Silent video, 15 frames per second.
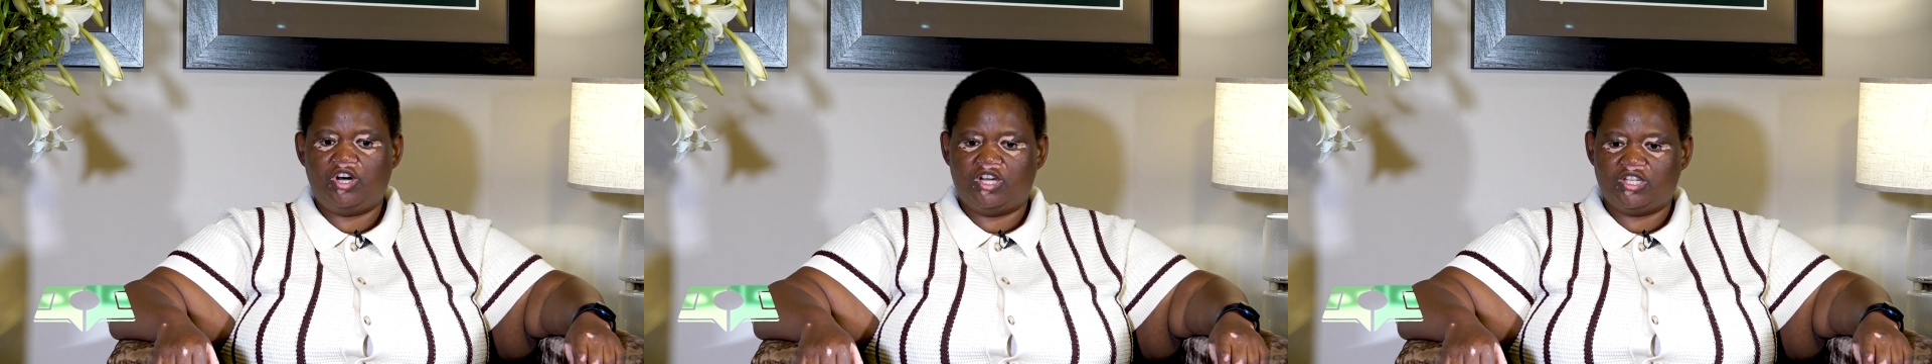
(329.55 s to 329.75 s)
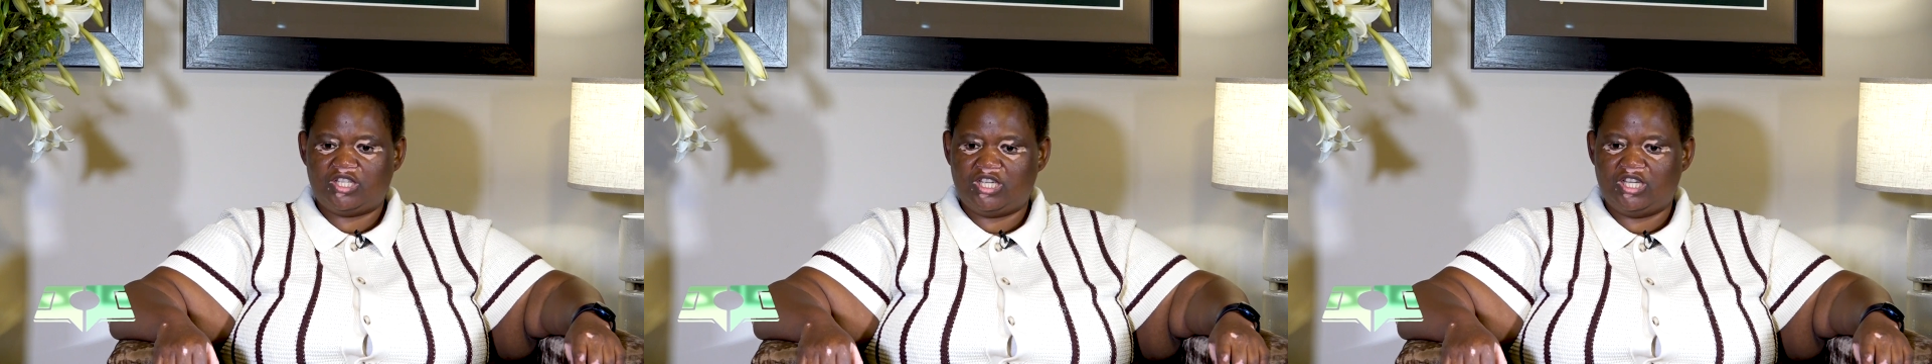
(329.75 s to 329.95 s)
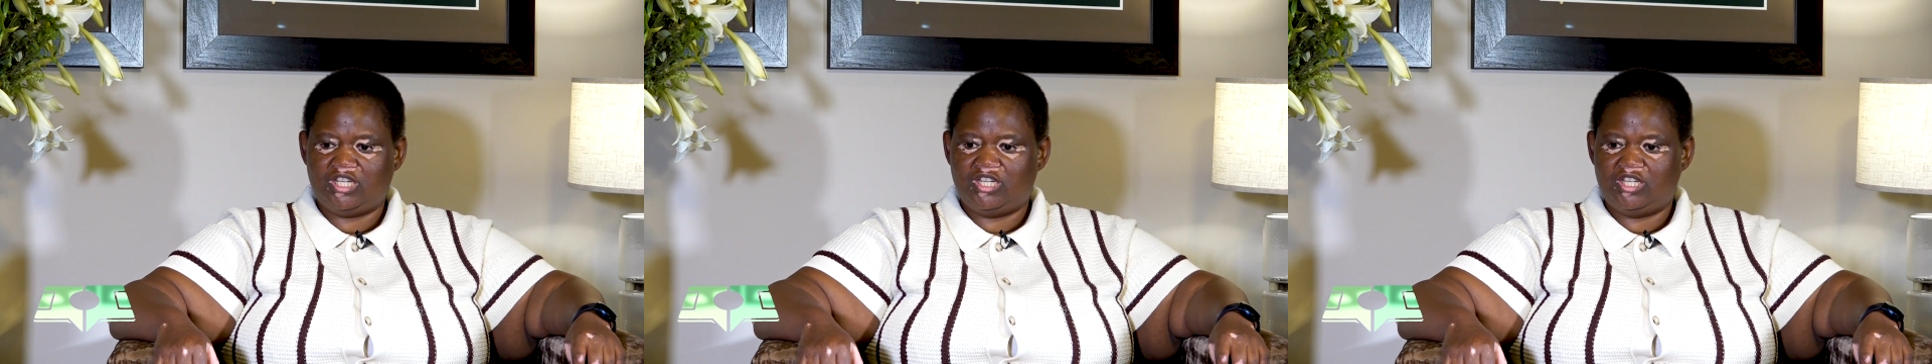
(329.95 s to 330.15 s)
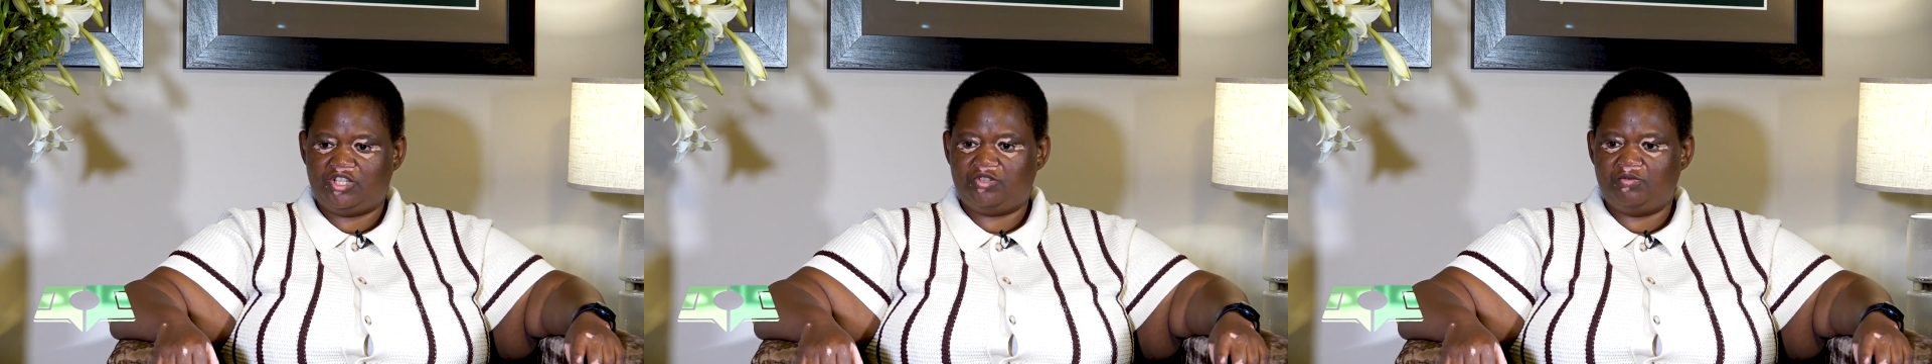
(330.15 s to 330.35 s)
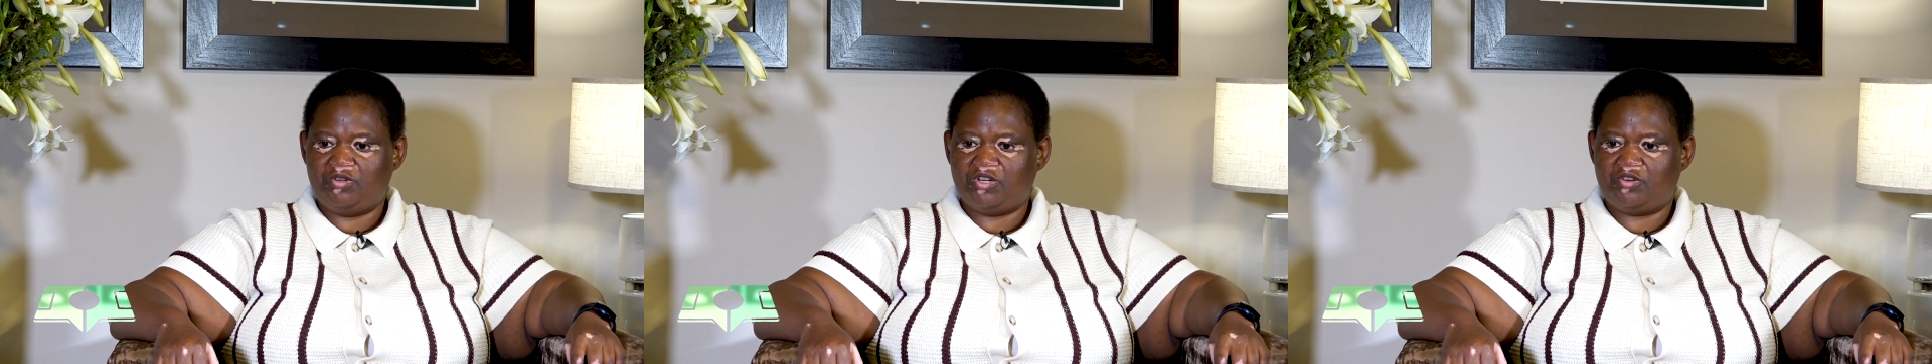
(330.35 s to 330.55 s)
asking needs
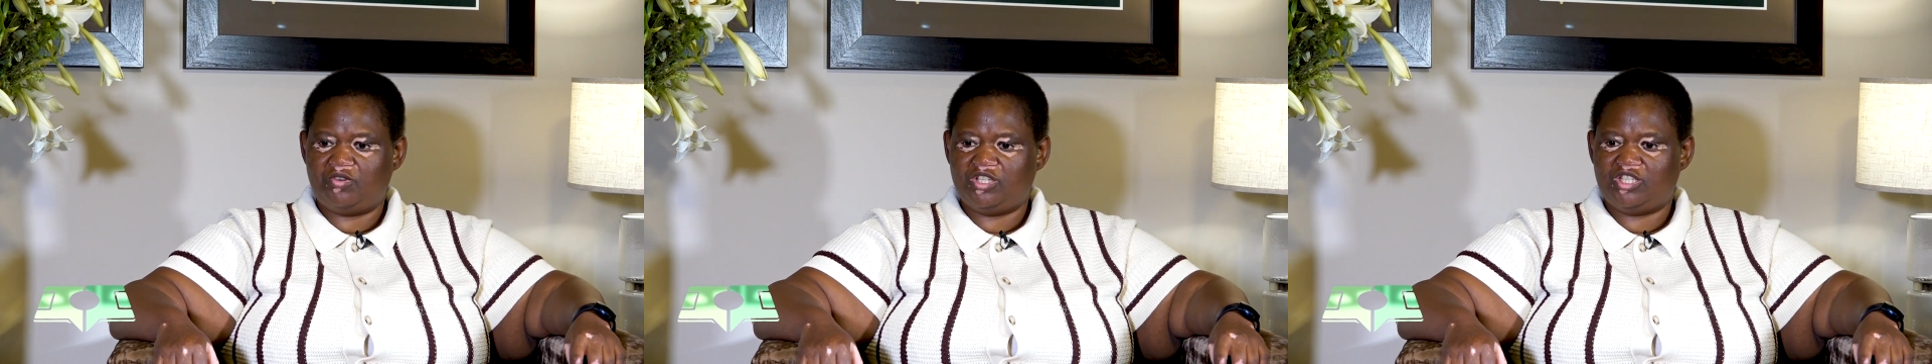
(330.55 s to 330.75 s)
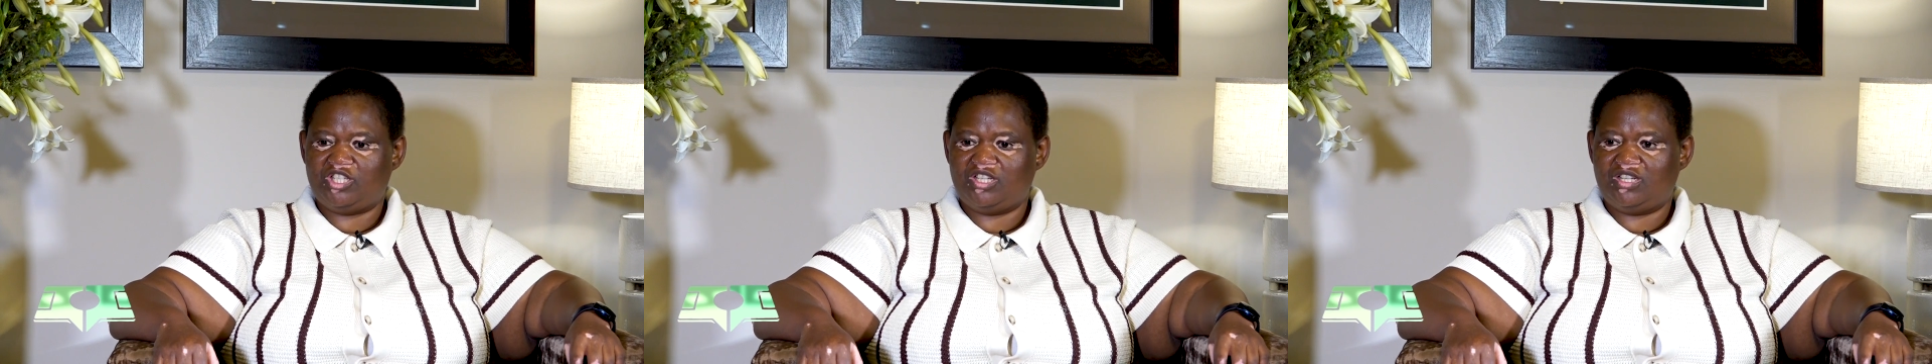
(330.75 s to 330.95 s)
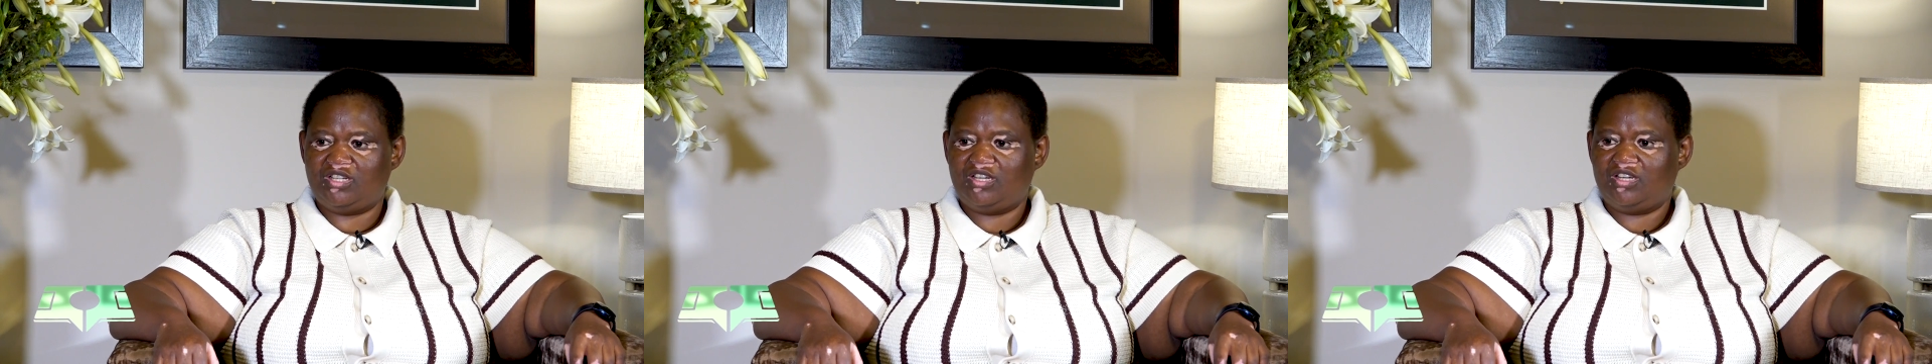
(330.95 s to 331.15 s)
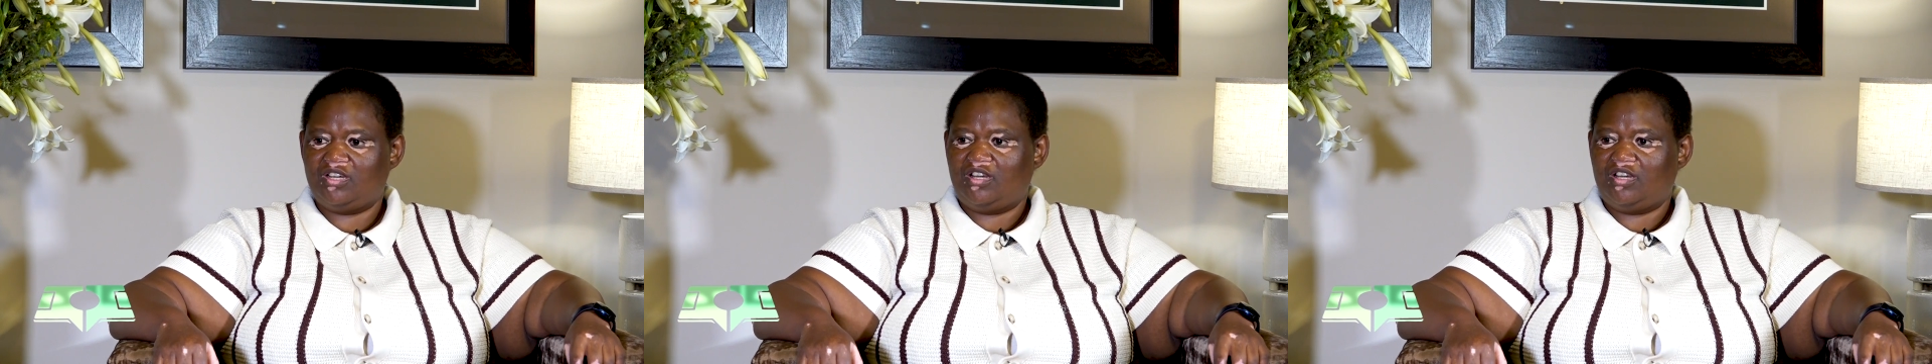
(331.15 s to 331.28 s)
to be a question